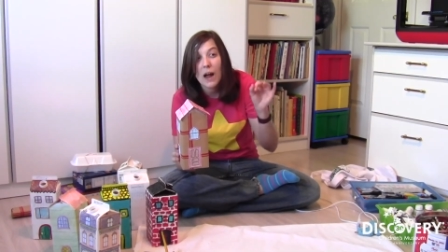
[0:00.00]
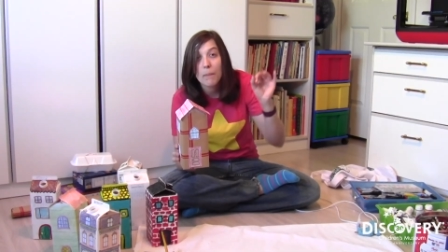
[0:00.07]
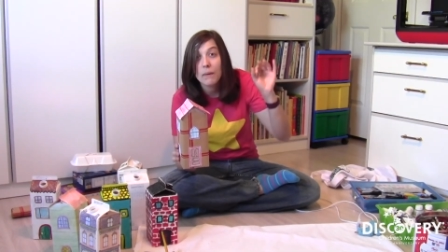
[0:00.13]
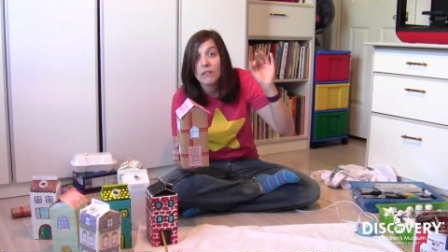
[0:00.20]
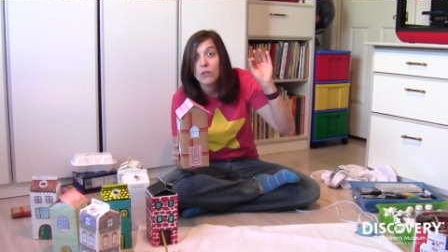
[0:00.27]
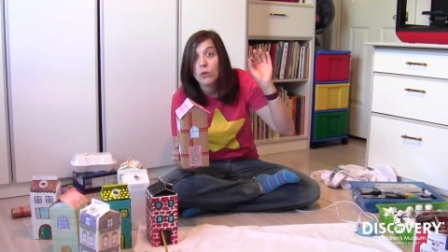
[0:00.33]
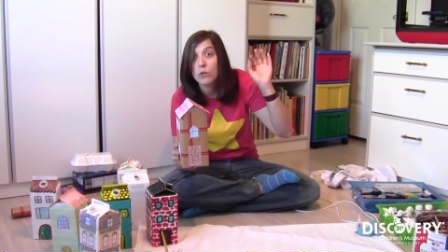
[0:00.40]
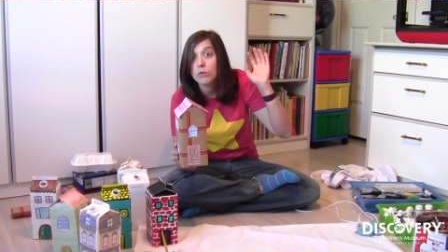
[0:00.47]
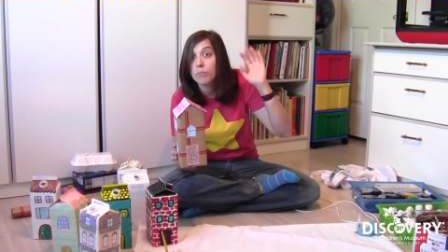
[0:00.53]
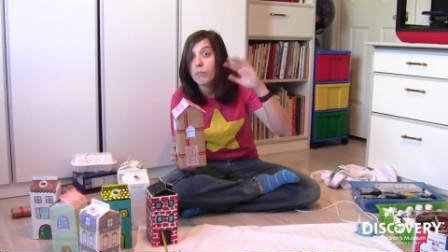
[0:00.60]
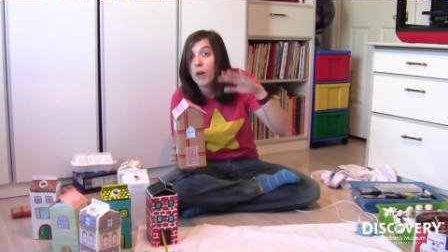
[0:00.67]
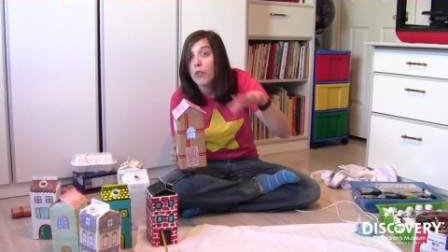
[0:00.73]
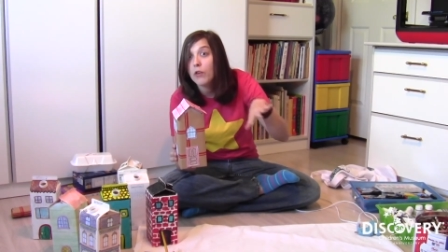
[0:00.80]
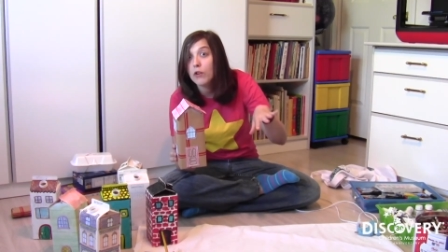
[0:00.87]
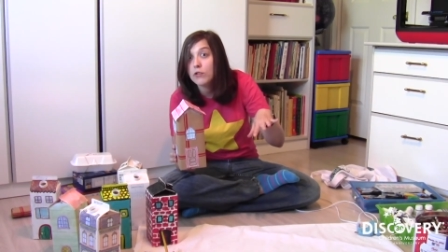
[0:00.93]
wrapping those
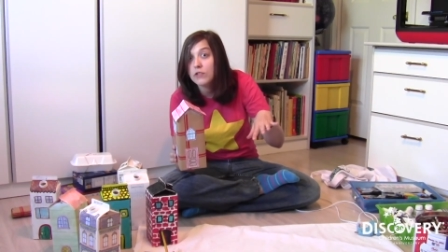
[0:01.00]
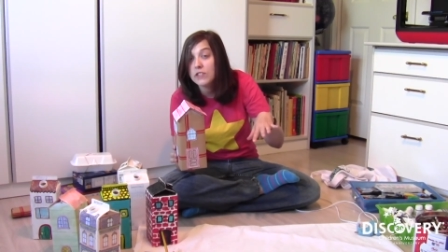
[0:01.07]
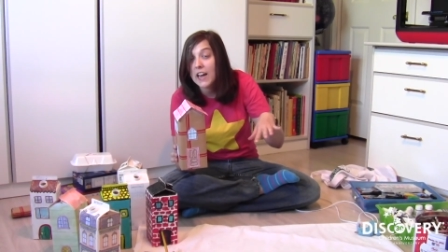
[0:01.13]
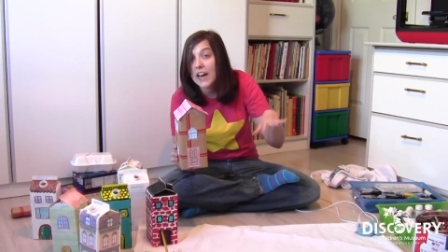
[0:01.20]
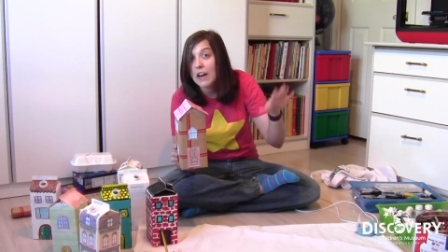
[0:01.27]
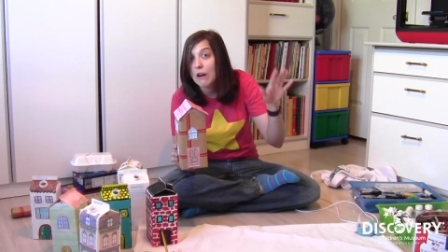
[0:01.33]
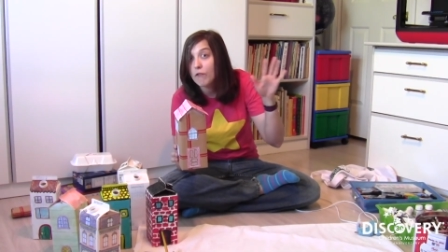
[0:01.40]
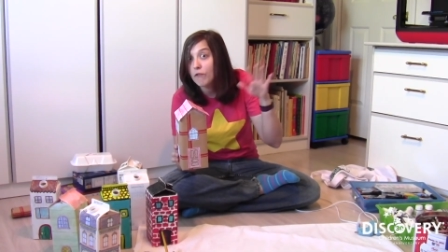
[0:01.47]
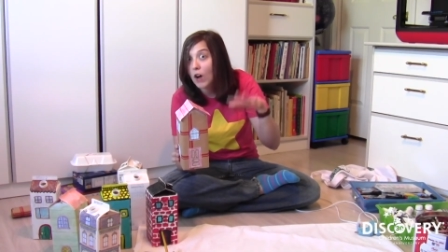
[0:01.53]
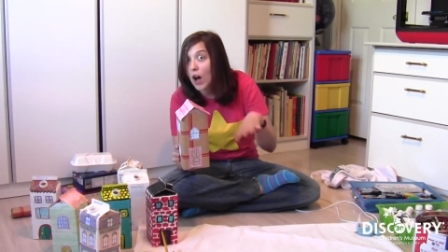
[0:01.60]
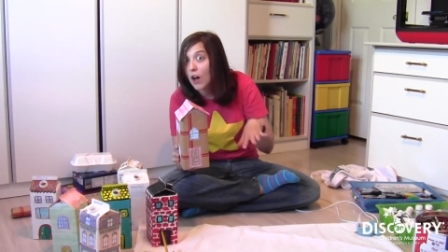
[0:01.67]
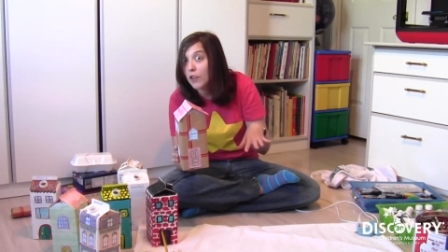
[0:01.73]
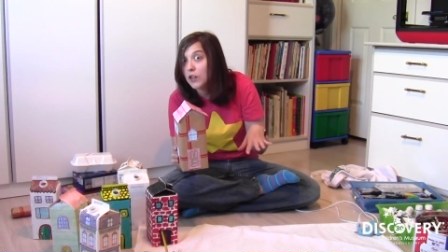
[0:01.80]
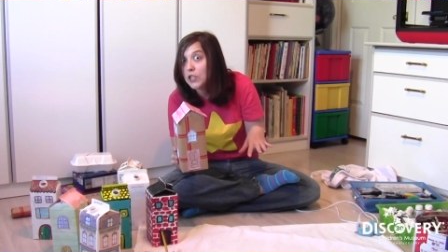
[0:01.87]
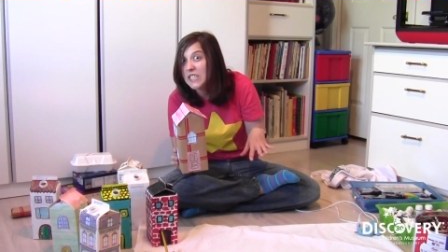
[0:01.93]
Mother's Day and
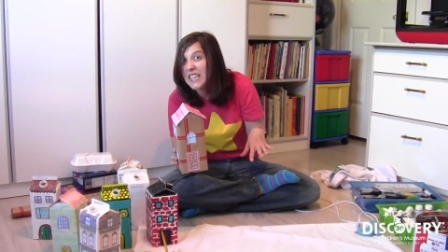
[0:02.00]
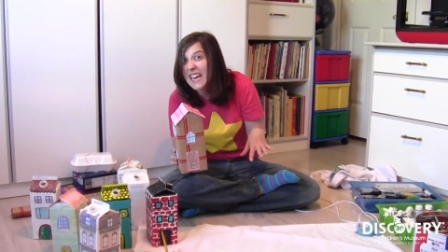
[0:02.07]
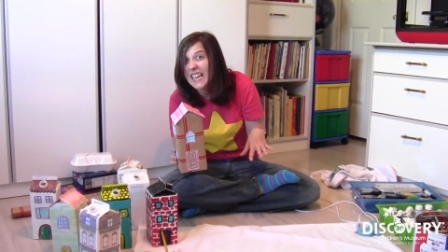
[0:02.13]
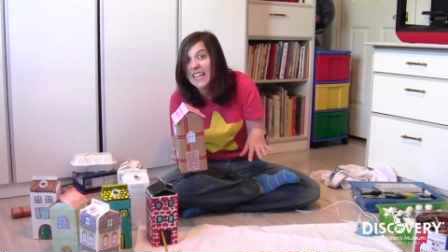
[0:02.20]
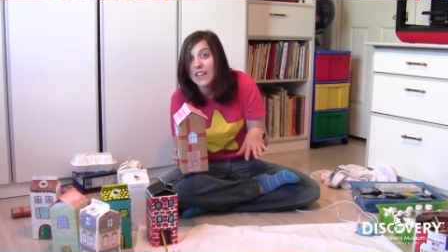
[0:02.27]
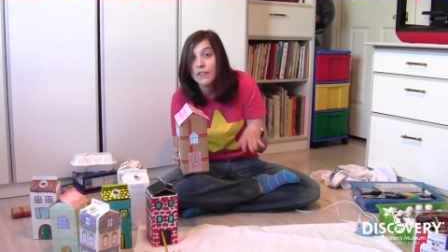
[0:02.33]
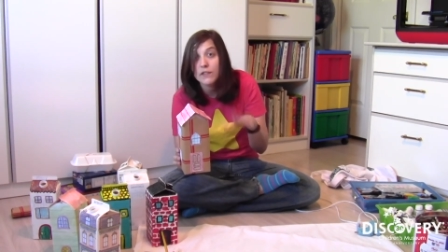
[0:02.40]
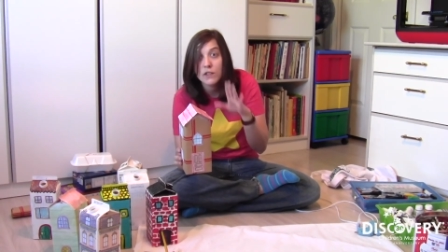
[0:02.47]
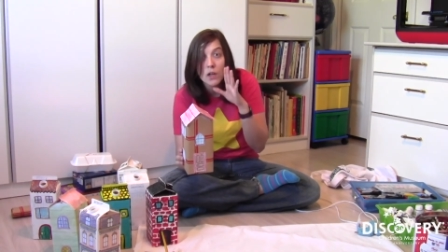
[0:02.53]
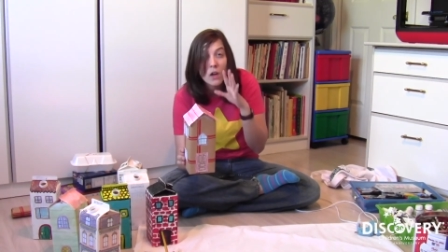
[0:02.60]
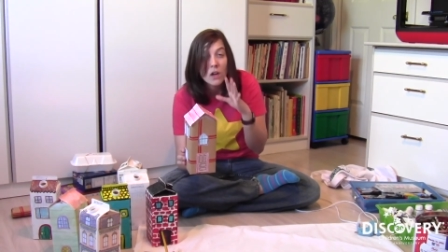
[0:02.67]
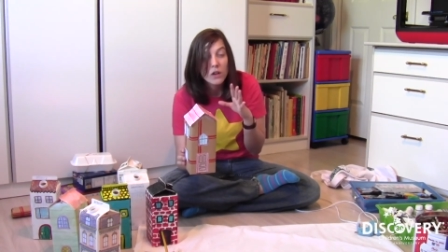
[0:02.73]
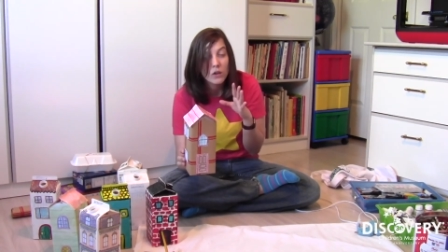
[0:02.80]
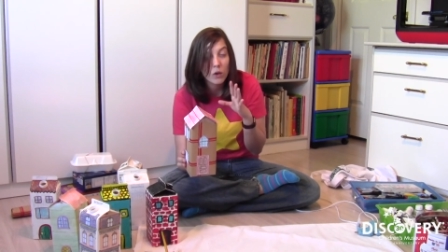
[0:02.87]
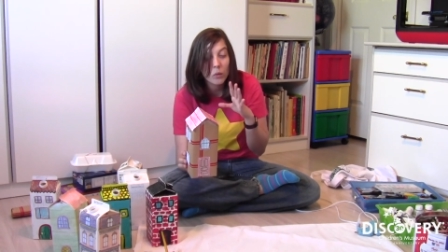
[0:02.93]
Father's Day gifts.
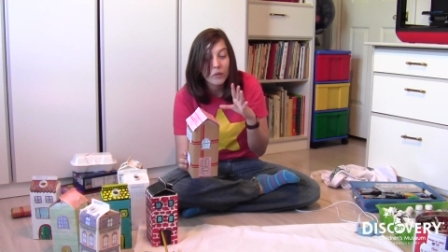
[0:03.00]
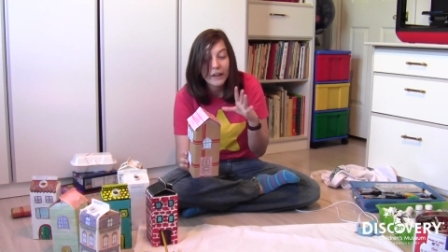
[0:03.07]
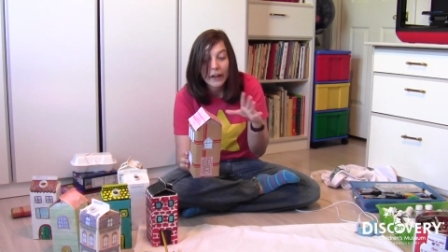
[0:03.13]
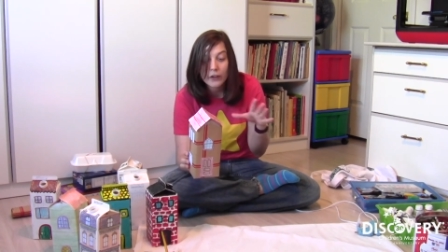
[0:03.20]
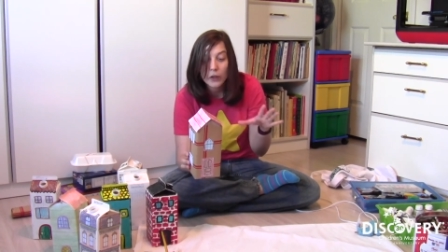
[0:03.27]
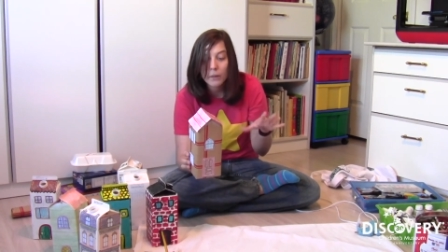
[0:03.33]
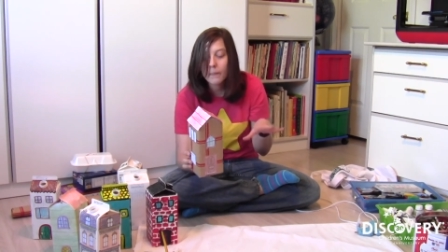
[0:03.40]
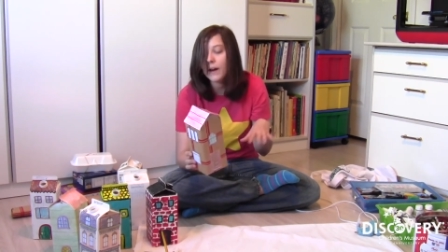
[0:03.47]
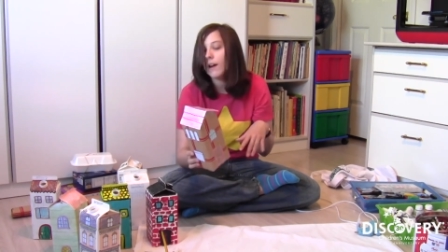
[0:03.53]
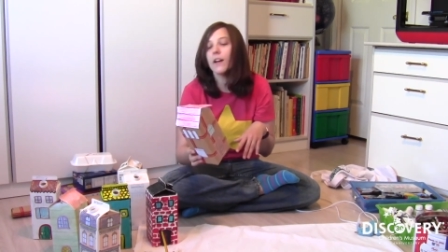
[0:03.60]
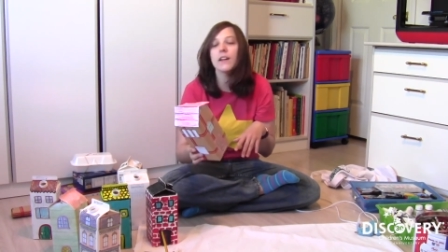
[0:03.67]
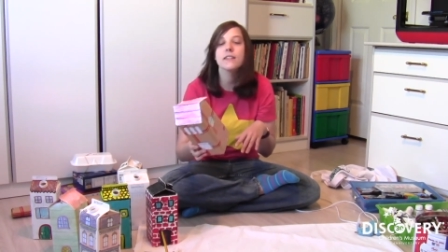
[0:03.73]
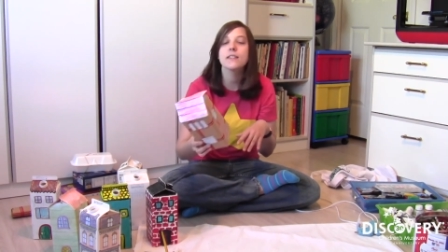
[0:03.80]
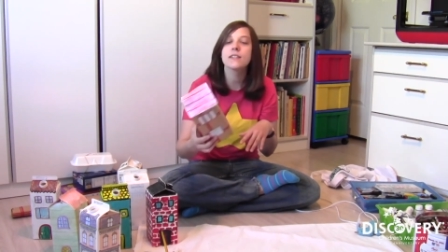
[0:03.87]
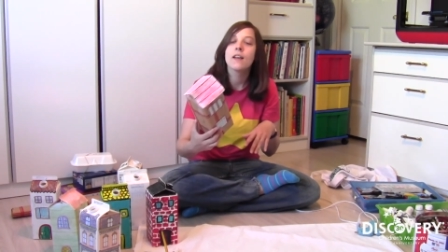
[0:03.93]
Don't tell your
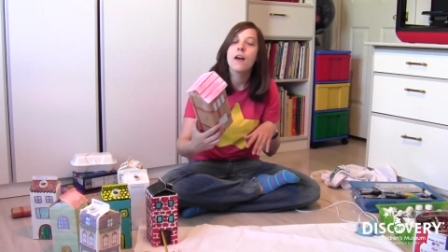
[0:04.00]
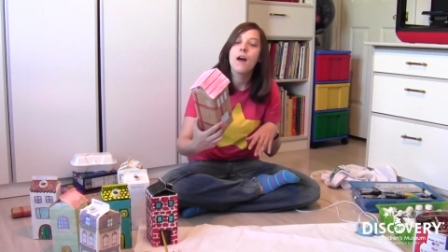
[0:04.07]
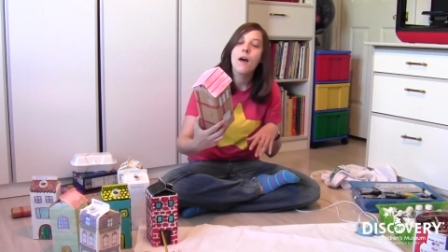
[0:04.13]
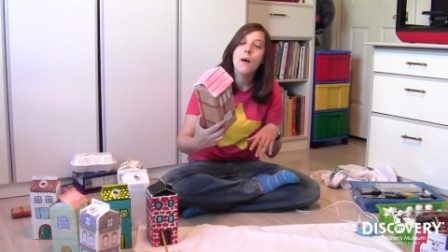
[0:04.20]
parents.